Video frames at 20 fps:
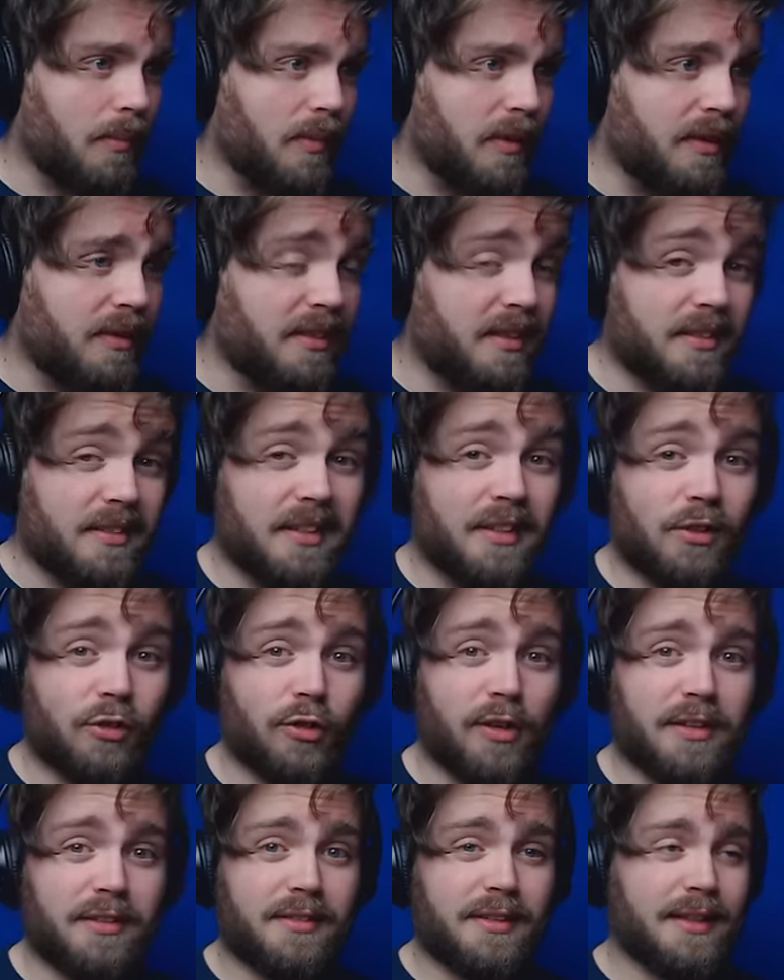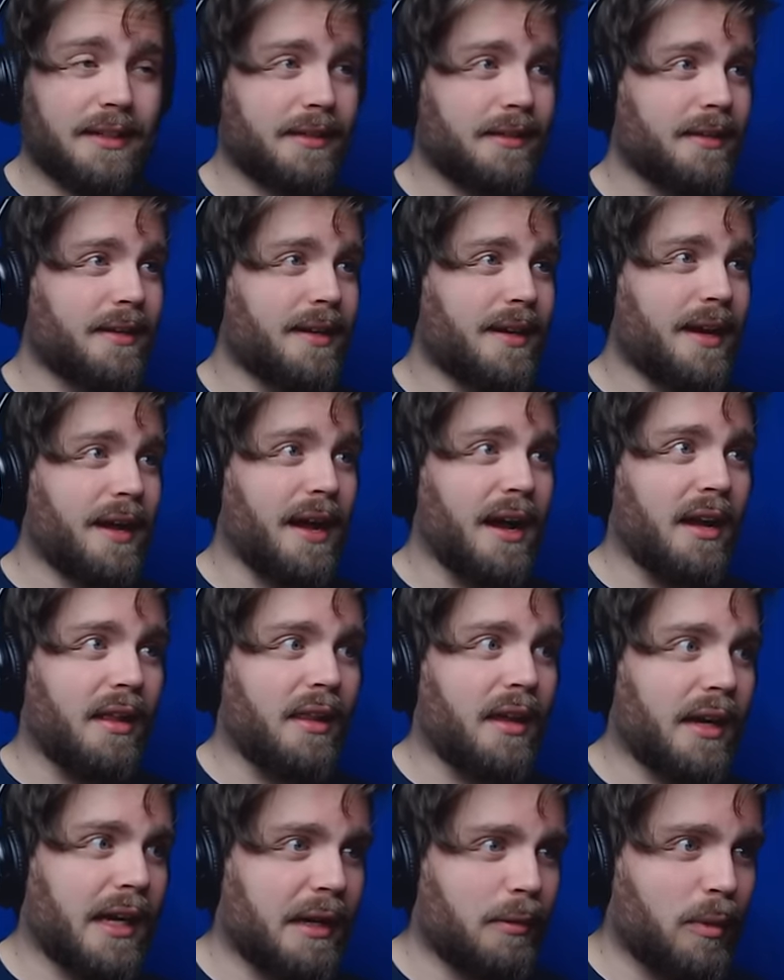This is interesting. I
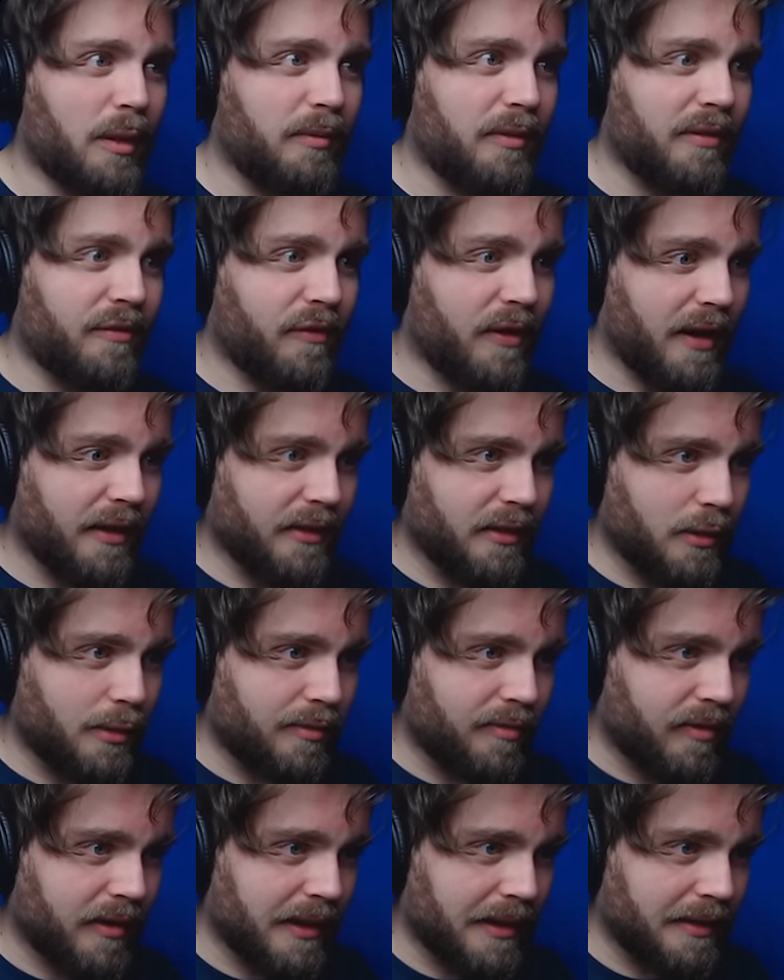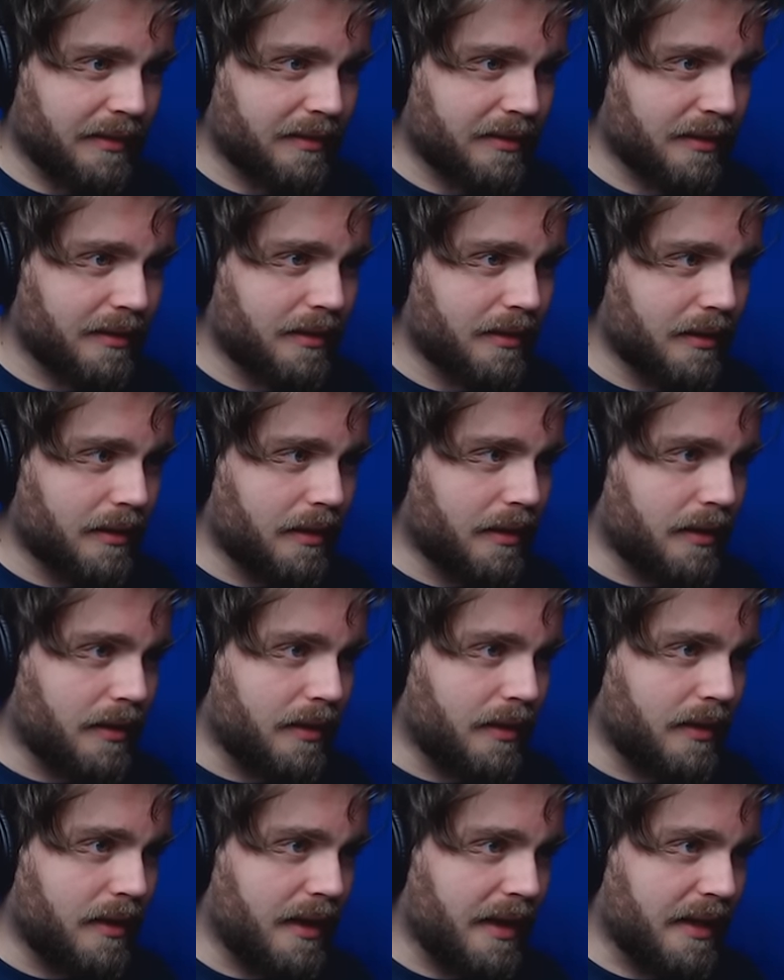like it when we find new things.
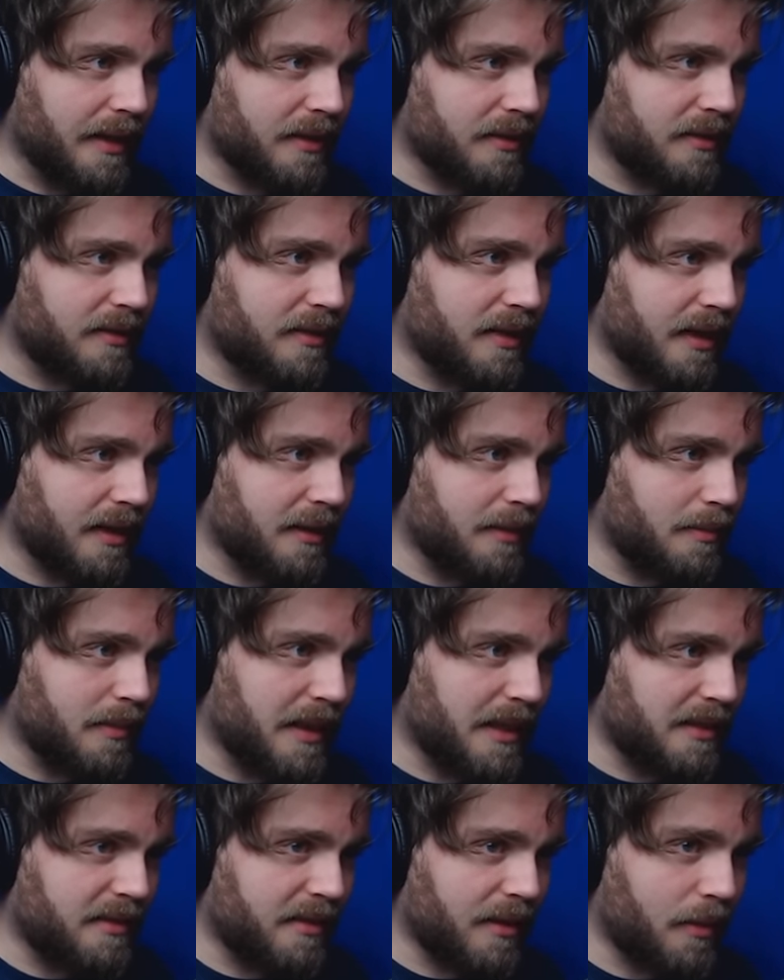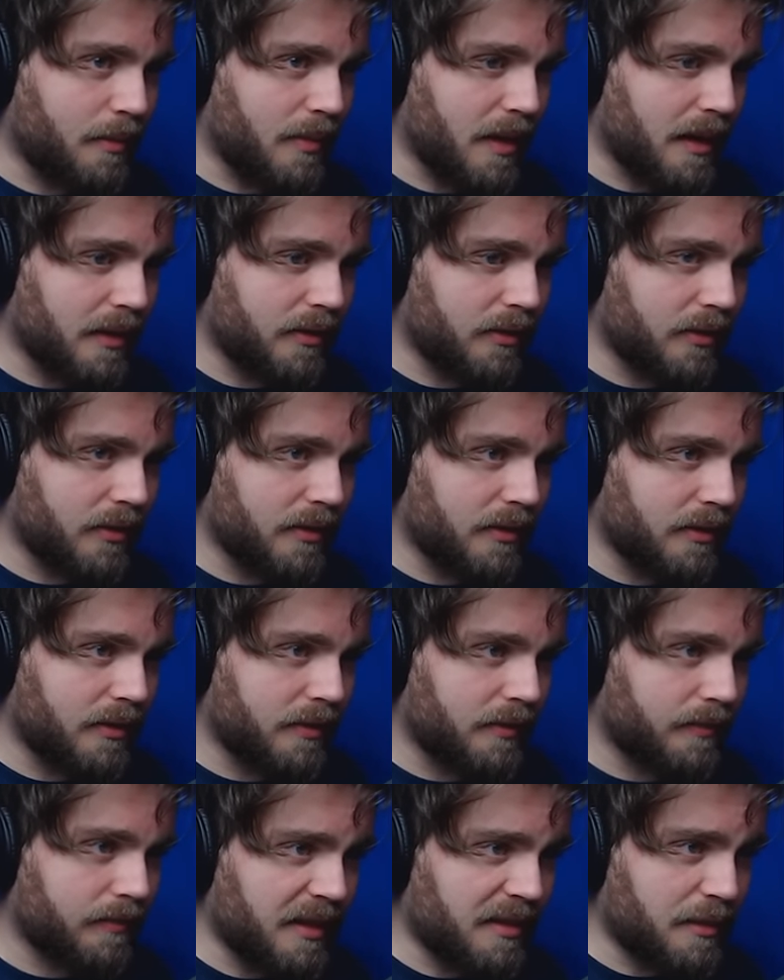They excite me so much.
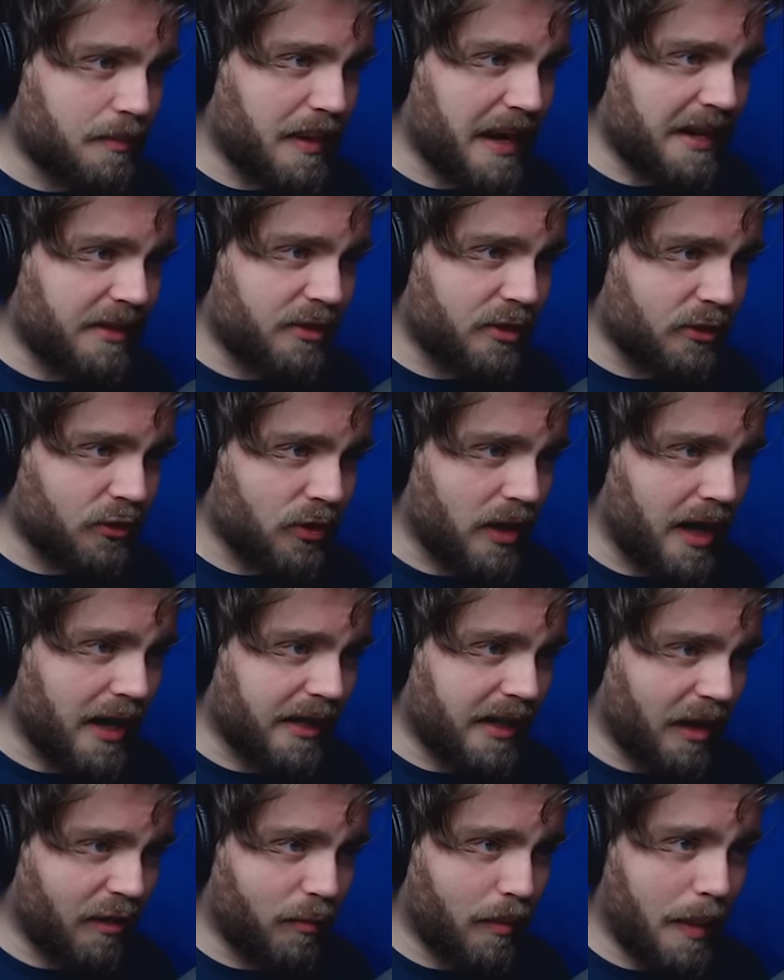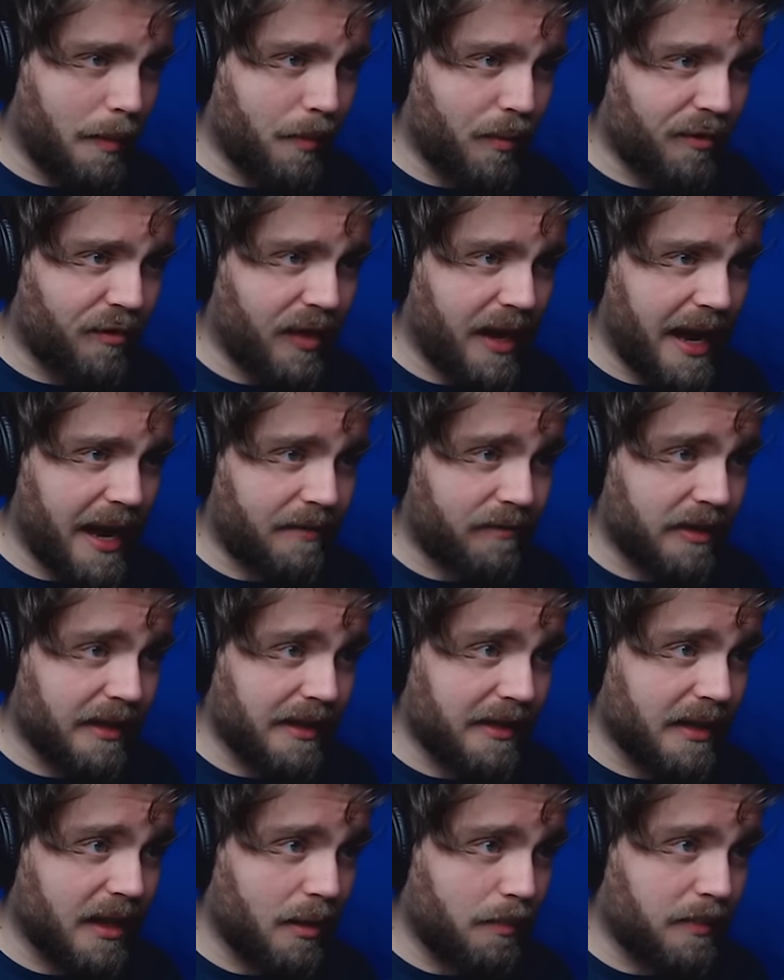There's a bandage. I can't remember if I have
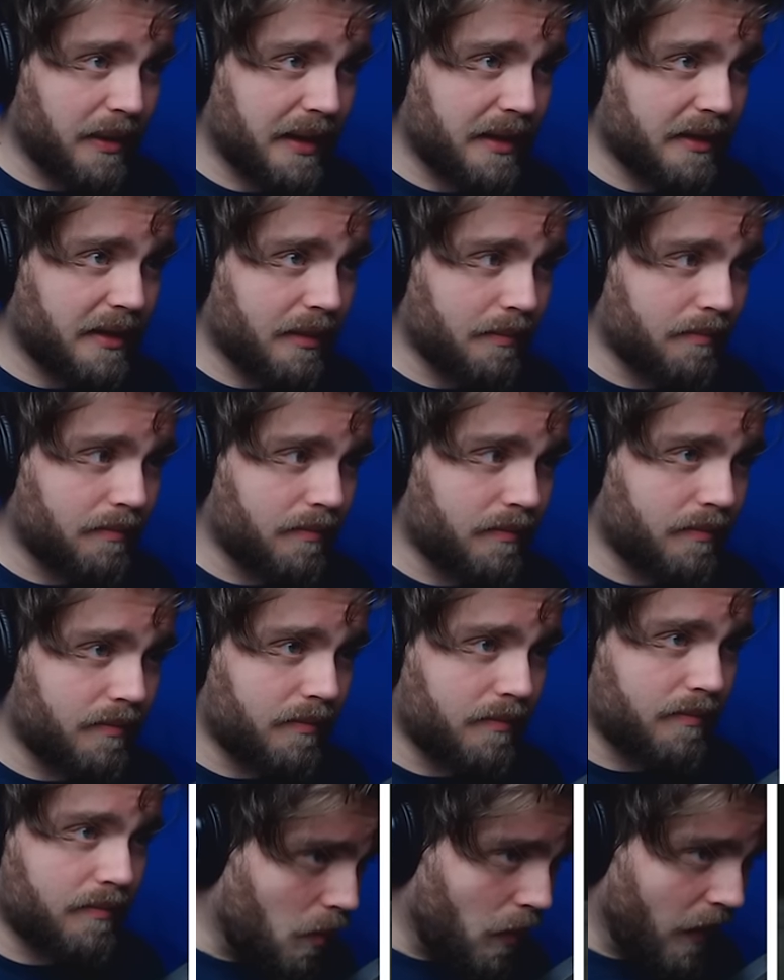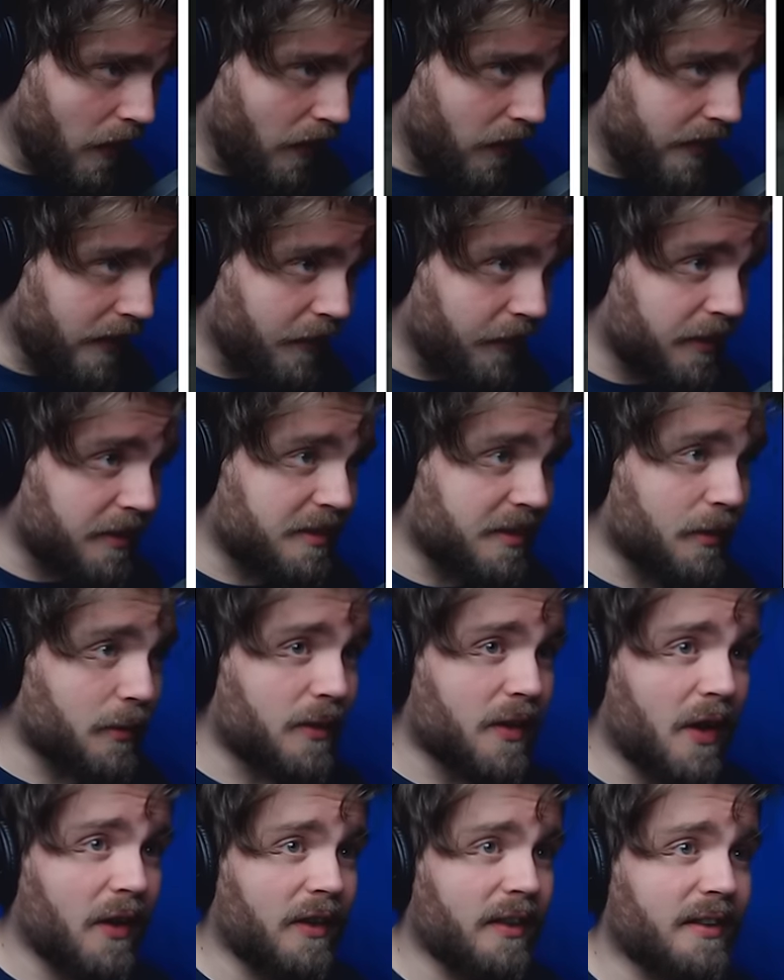any. I'll pick it up. Well, there is no
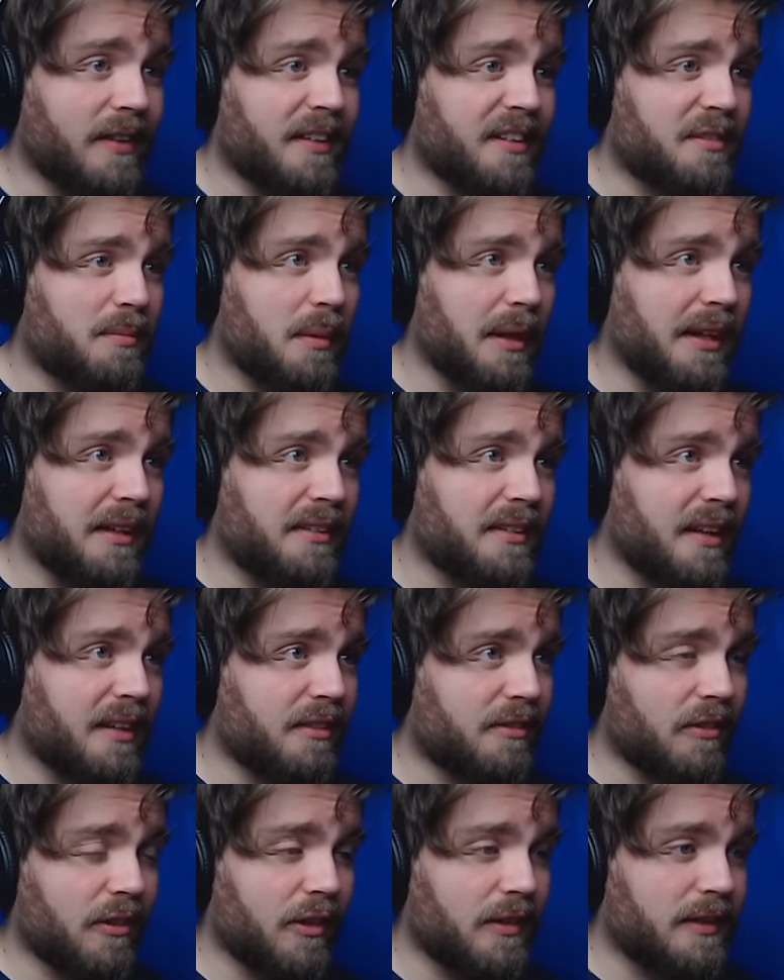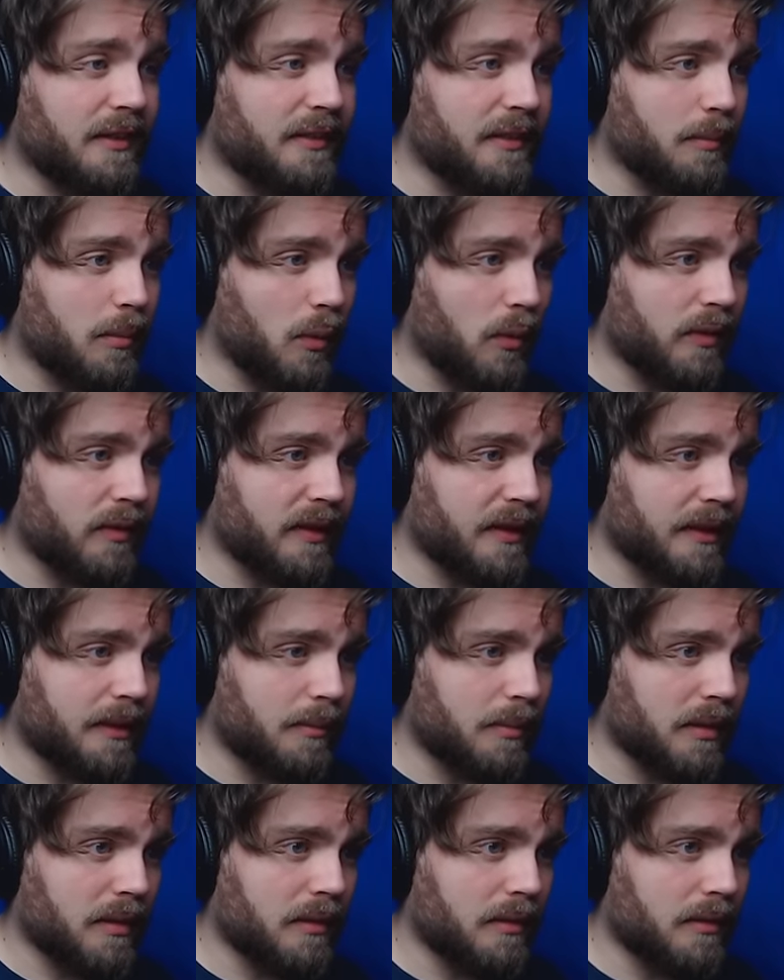gun in this place. That's very
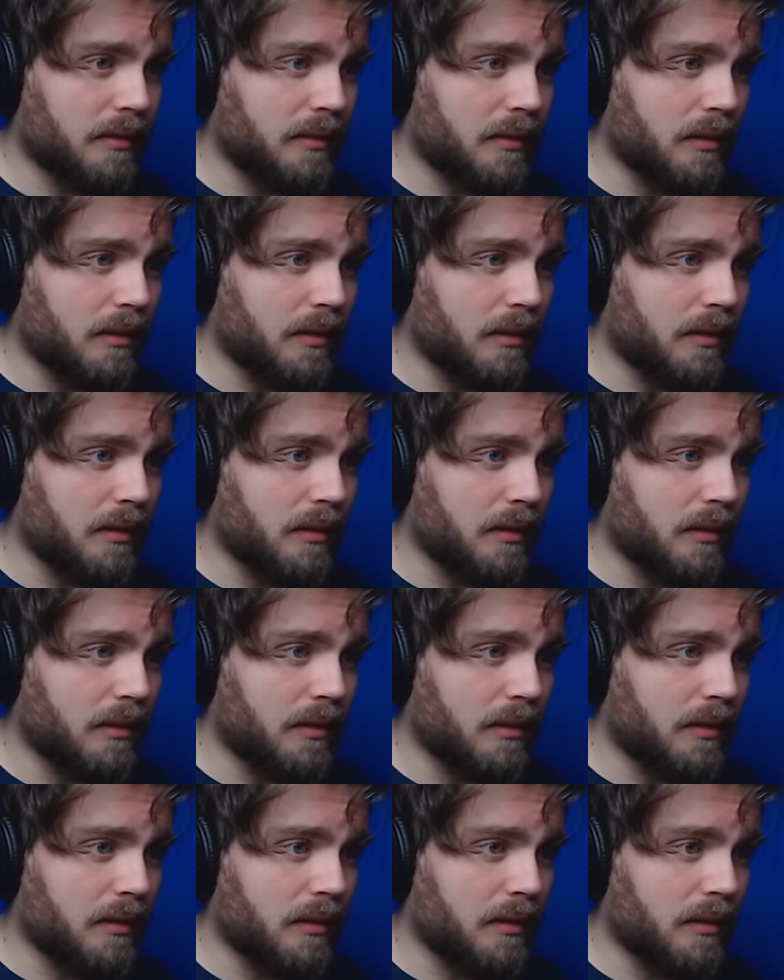disappointing, but